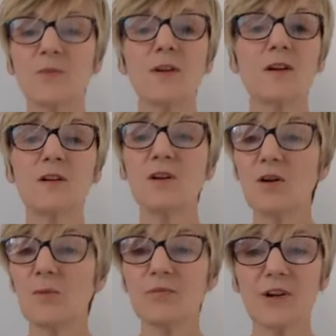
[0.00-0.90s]
we are
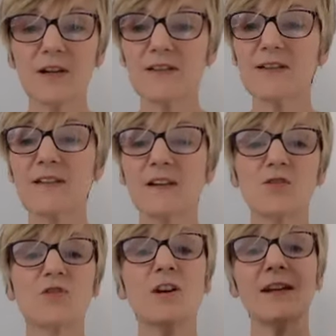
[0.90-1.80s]
not practicing
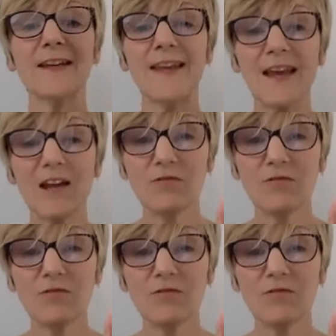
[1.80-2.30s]
to try and get